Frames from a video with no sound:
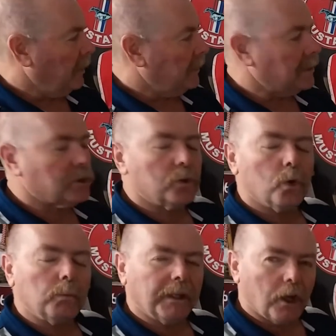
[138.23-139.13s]
That's a
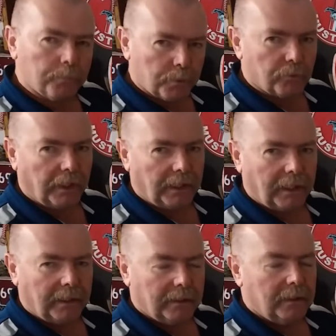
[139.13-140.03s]
normally open
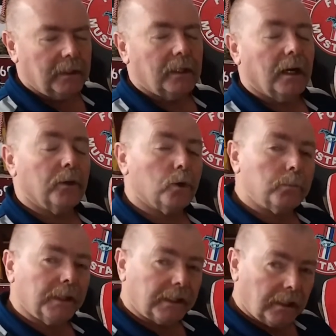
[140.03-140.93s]
relay. A
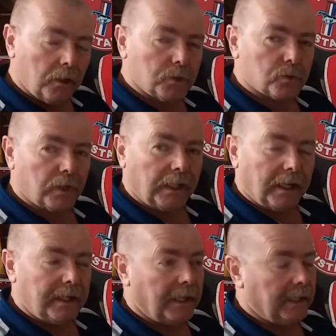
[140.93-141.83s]
normally closed
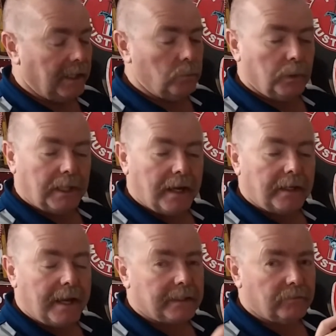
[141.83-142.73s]
relay, again
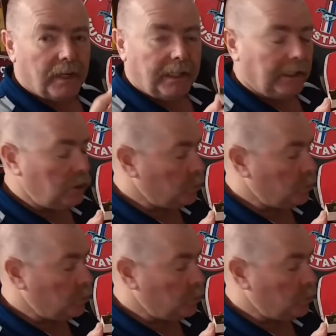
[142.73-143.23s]
without activating any